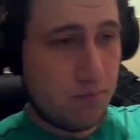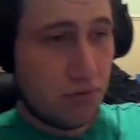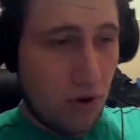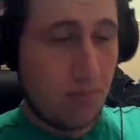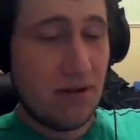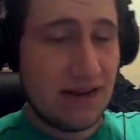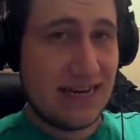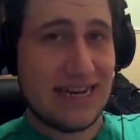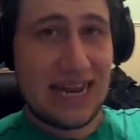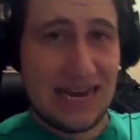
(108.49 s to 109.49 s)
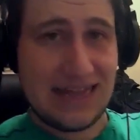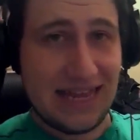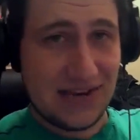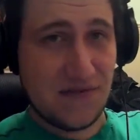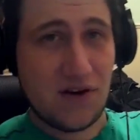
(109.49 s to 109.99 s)
probably stay like
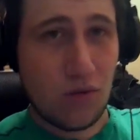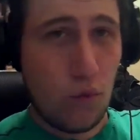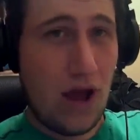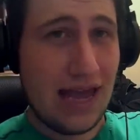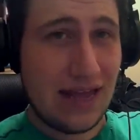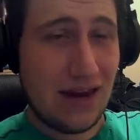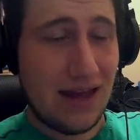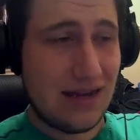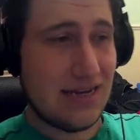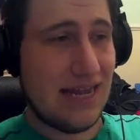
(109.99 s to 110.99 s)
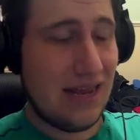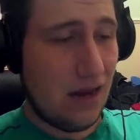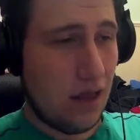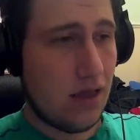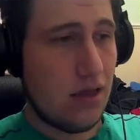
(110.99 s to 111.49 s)
this for a while until